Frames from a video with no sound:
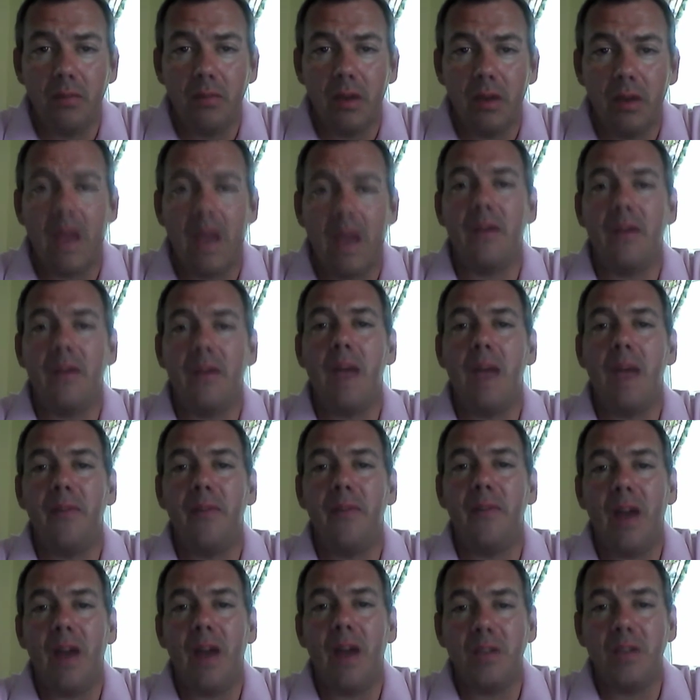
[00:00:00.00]
Have a happy
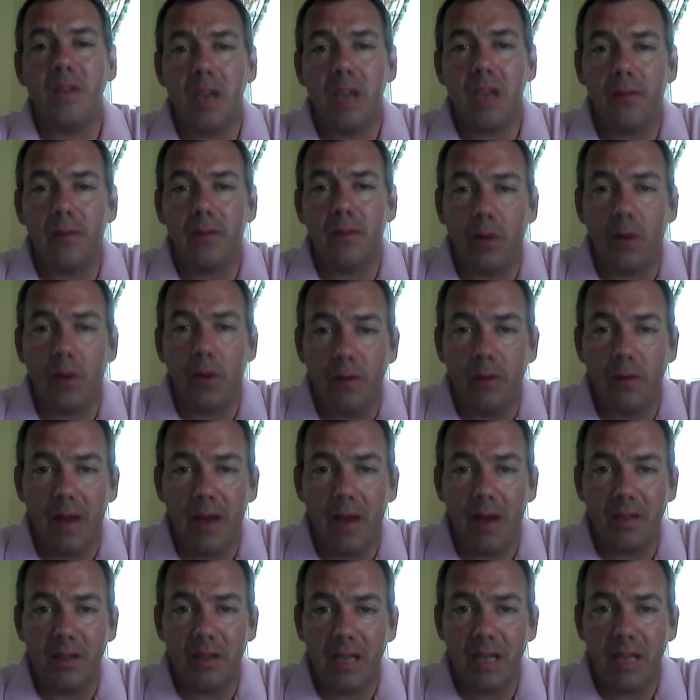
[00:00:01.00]
Father's Day for all you
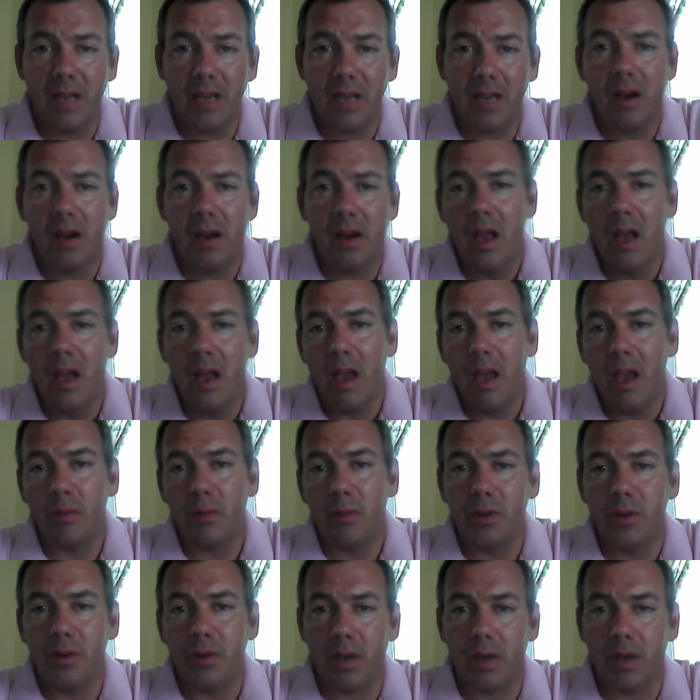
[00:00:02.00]
fathers out there, and we'll
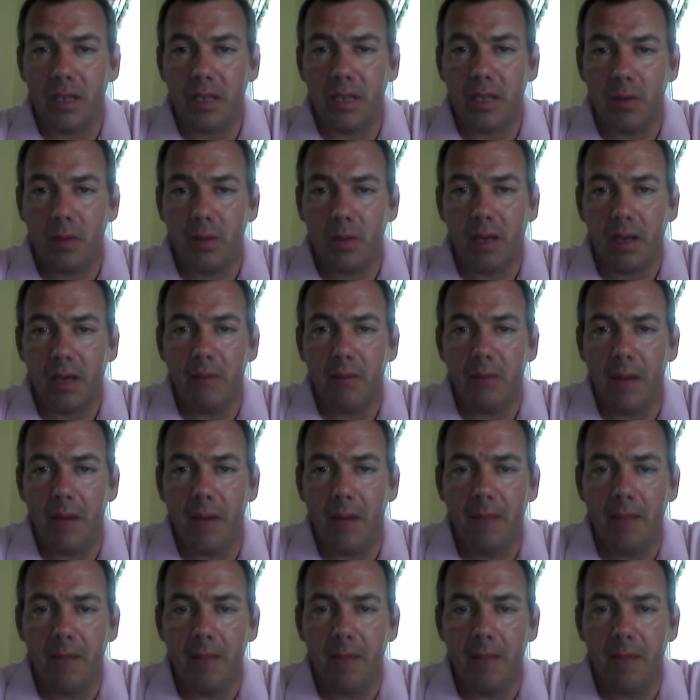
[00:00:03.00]
talk next week. Bye-bye.